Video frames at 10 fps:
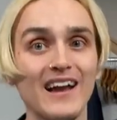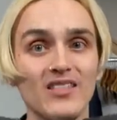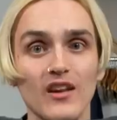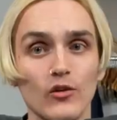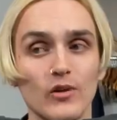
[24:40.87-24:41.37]

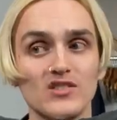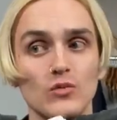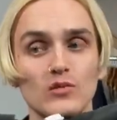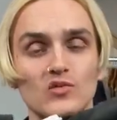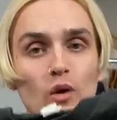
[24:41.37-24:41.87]
The other one I sold
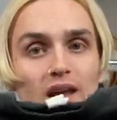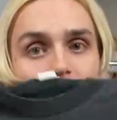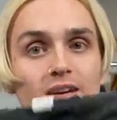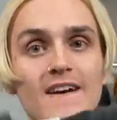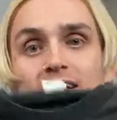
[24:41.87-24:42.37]
was white.
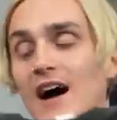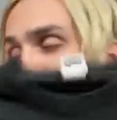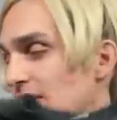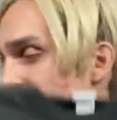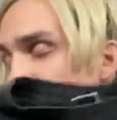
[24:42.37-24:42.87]
I
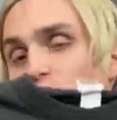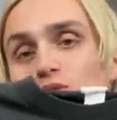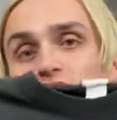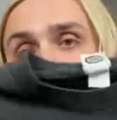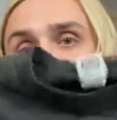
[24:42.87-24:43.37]
think this
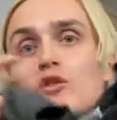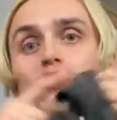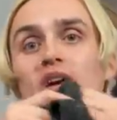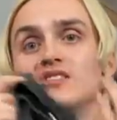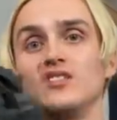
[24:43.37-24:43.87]
one's gonna go
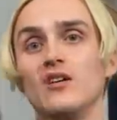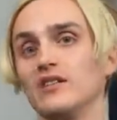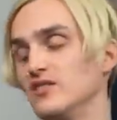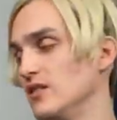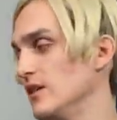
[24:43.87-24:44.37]
crazy,
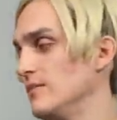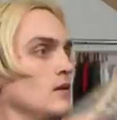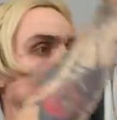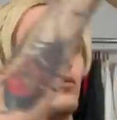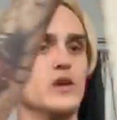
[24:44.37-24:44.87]
honestly.
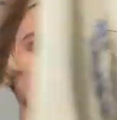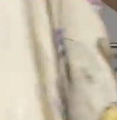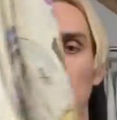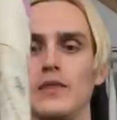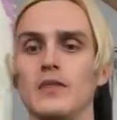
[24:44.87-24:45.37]
We
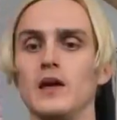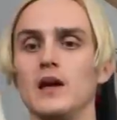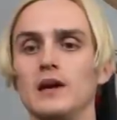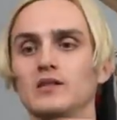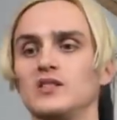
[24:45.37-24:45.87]
got
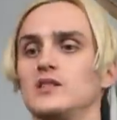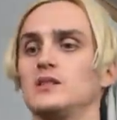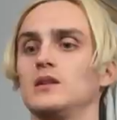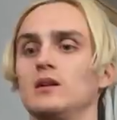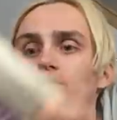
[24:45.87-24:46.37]

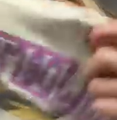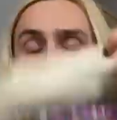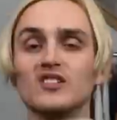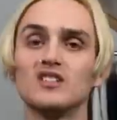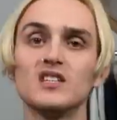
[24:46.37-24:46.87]
this
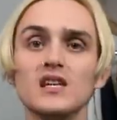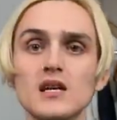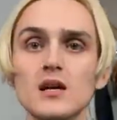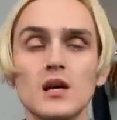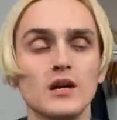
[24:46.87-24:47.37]
Jesus
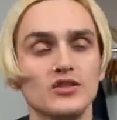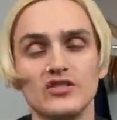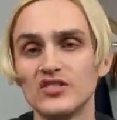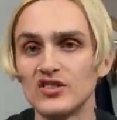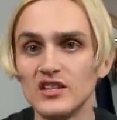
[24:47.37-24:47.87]
Tea.
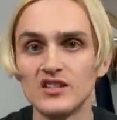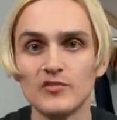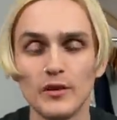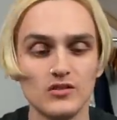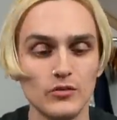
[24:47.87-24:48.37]
Jesus tees has
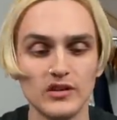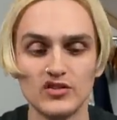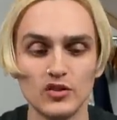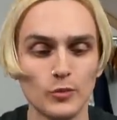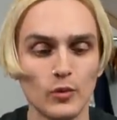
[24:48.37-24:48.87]
been doing
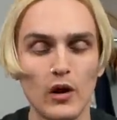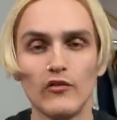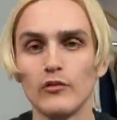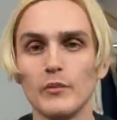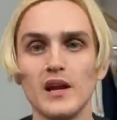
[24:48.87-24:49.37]
super well
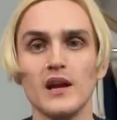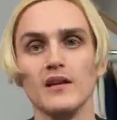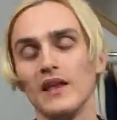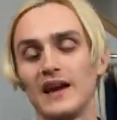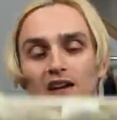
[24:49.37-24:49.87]
for me, and like I